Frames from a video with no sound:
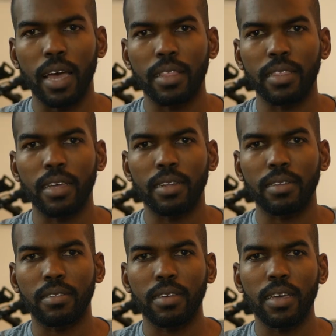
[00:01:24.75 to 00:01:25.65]
and
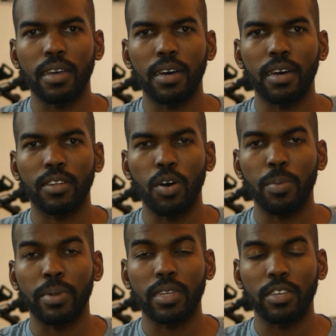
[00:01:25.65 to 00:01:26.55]
then take a
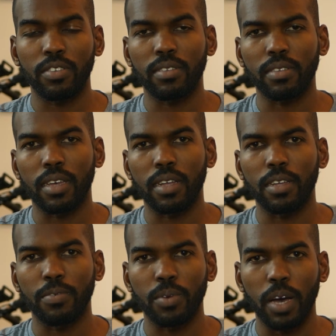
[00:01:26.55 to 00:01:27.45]
normal kitchen scale
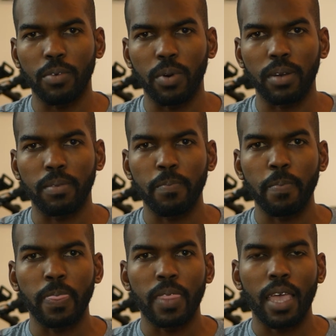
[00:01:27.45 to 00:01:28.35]
if you have one
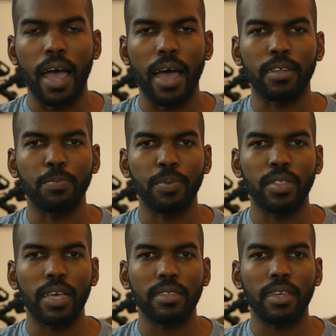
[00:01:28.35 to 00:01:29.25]
and
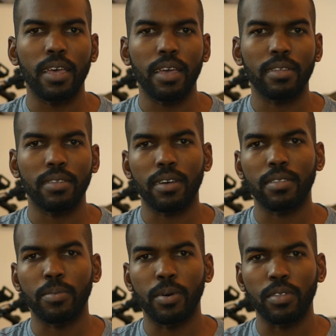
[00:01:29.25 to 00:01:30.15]
put that exact
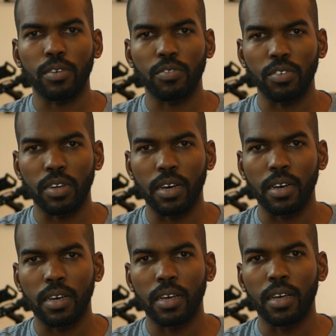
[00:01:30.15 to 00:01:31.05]
amount of sugar
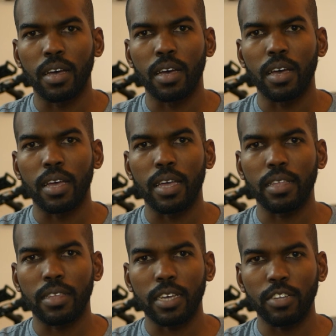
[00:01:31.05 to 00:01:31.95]

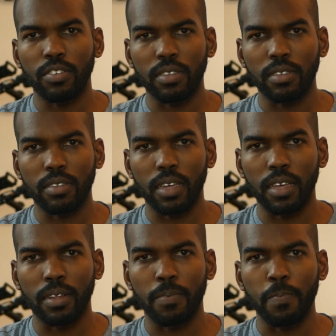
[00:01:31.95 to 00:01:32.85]
in the kitchen
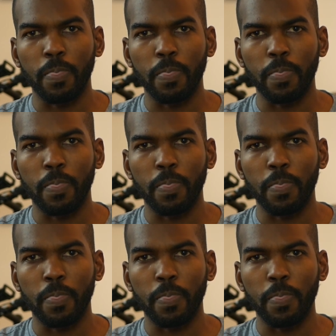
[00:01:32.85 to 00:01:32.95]
scale.